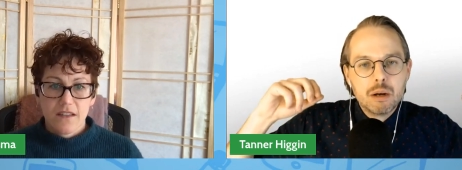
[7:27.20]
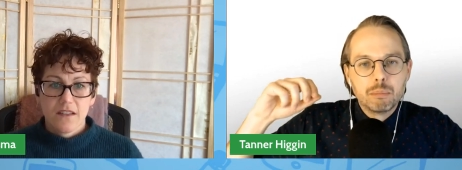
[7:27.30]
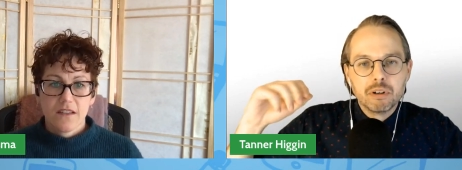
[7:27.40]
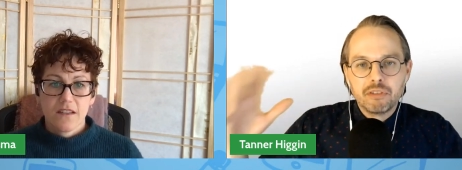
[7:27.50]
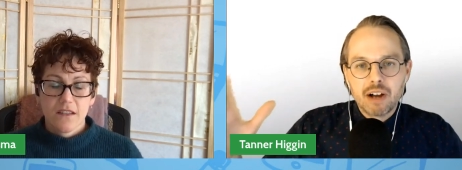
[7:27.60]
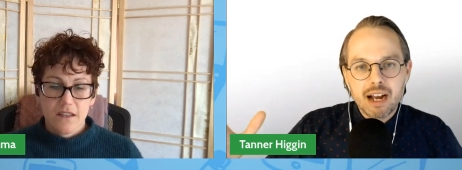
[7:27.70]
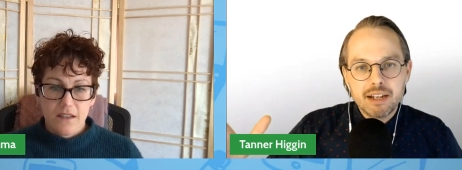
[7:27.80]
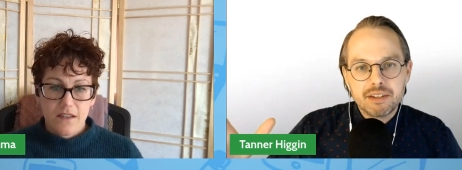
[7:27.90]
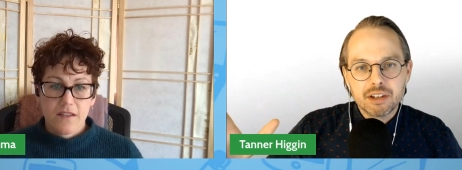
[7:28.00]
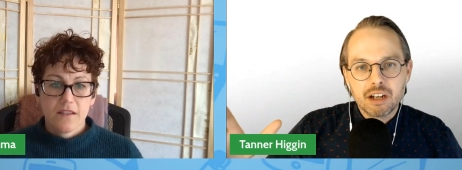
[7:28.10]

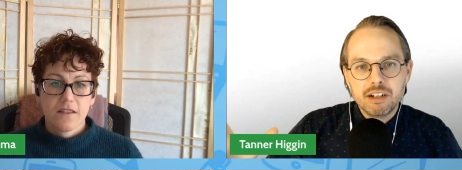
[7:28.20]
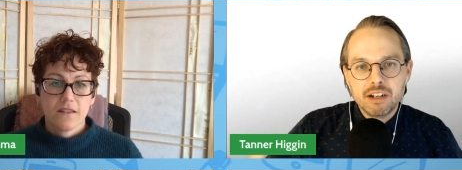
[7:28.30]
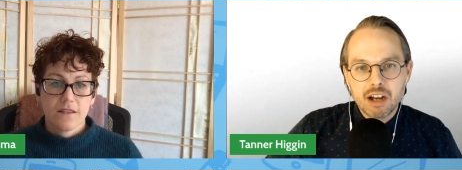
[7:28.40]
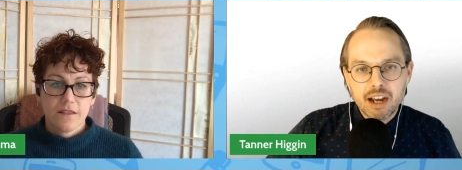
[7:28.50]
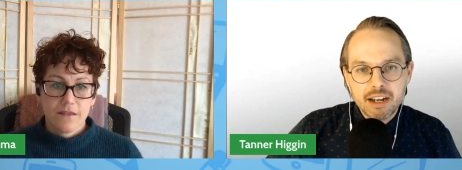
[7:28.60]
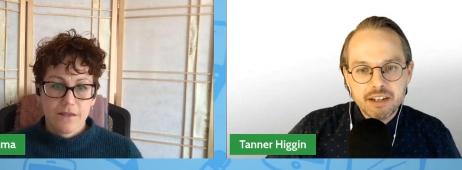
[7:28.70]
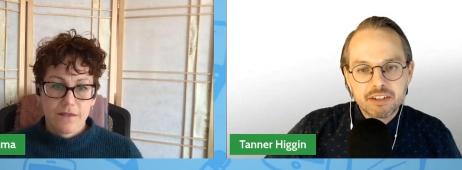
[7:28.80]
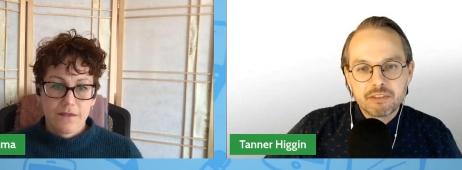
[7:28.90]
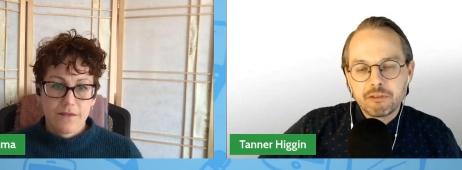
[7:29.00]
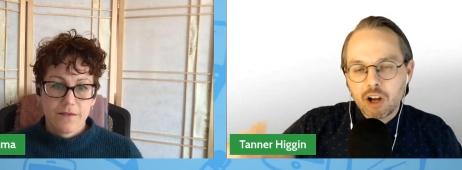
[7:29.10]
Speaker 1: provides a
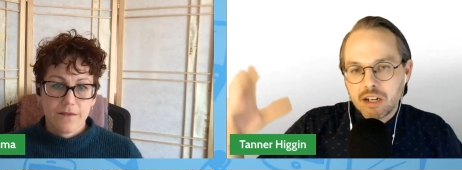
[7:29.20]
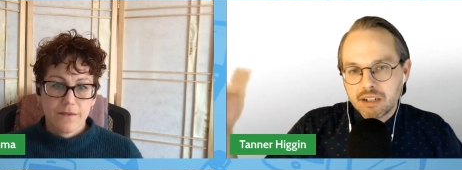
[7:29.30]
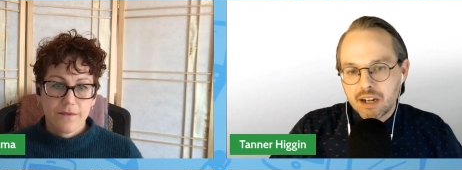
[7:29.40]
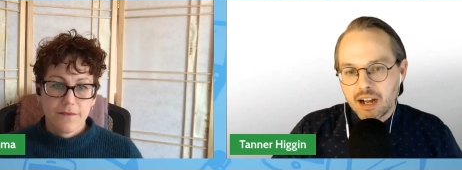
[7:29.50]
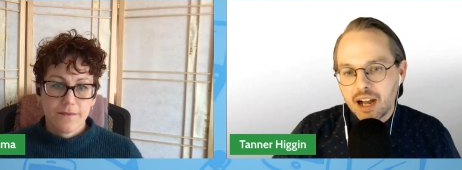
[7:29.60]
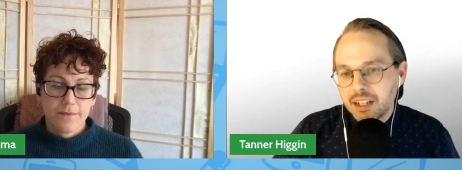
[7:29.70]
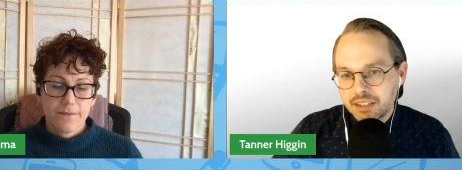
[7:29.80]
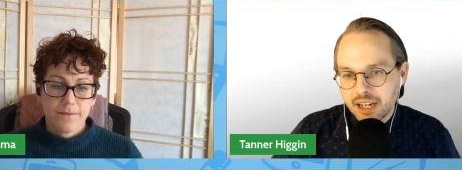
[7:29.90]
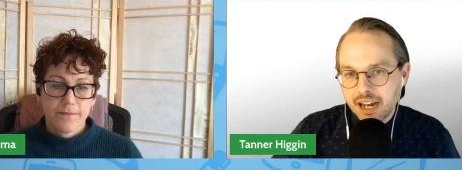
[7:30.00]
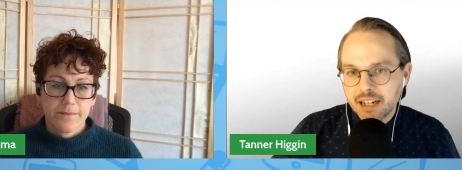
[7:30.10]
nice, fun
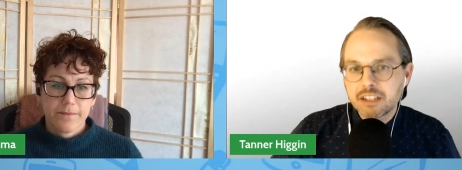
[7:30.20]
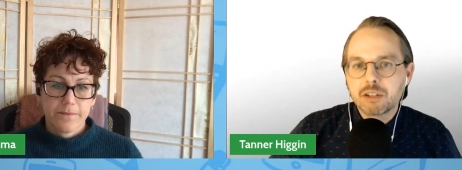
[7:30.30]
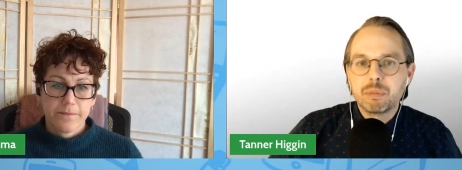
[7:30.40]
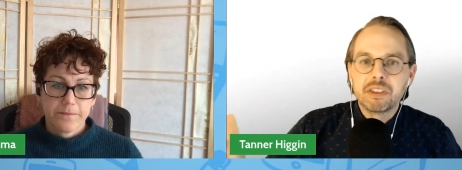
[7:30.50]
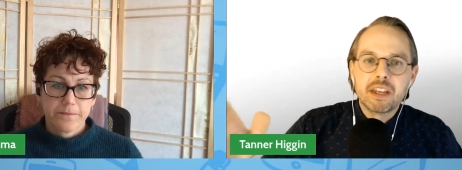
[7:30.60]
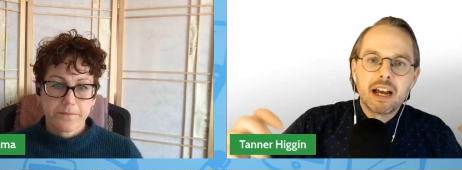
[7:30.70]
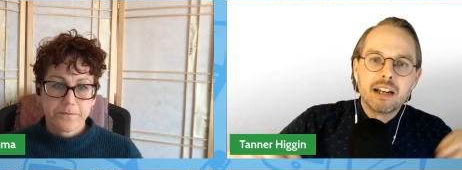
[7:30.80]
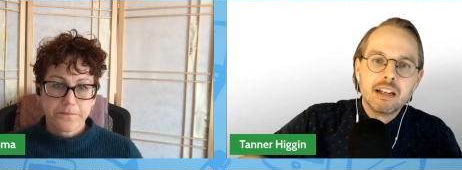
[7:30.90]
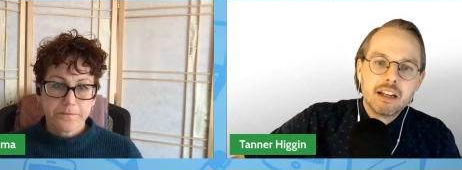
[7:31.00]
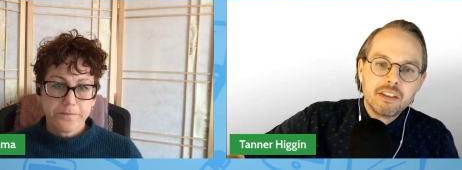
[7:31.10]
context, but that
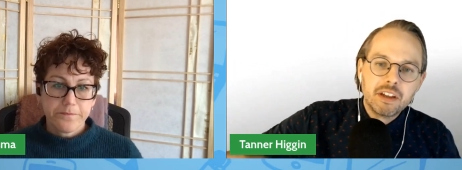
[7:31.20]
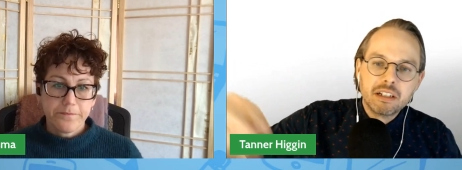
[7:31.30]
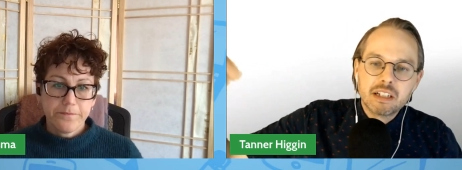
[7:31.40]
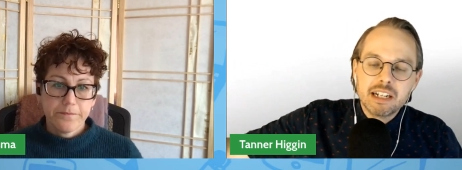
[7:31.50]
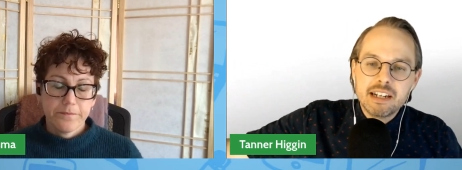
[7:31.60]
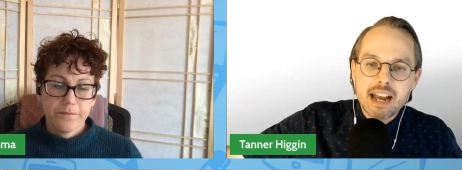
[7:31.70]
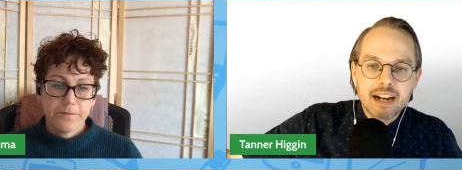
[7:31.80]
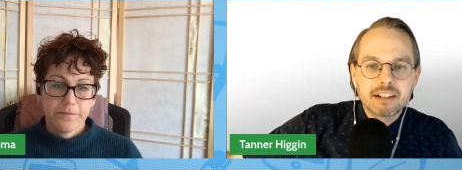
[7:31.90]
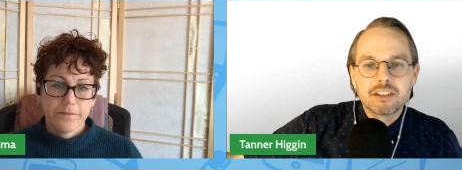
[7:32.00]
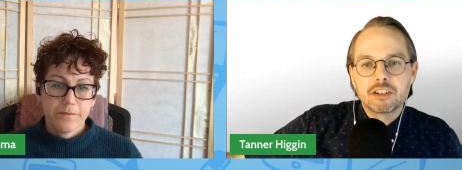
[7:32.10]
then
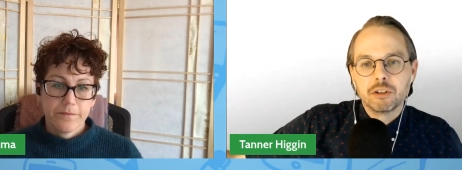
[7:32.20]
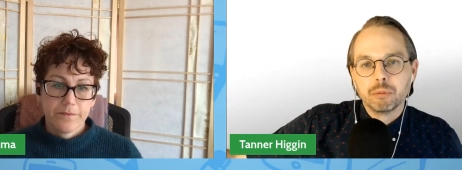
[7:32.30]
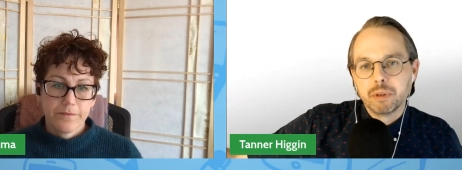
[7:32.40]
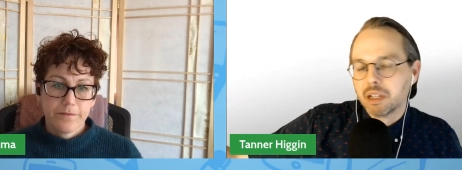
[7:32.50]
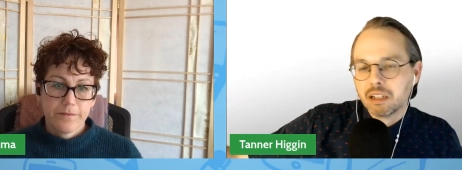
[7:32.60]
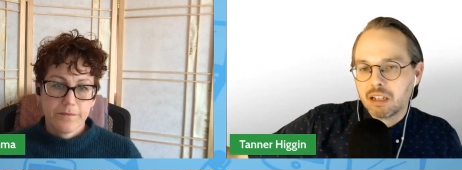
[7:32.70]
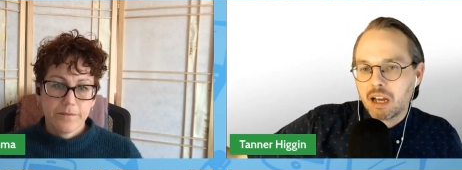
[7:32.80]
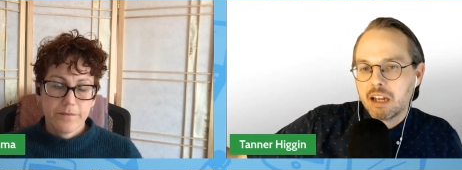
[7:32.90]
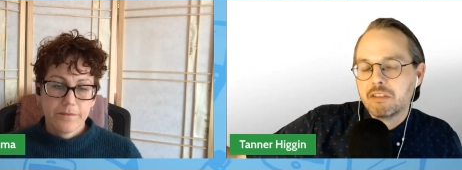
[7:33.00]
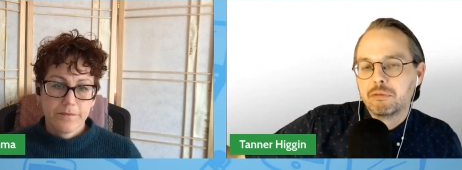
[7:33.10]
connects to real life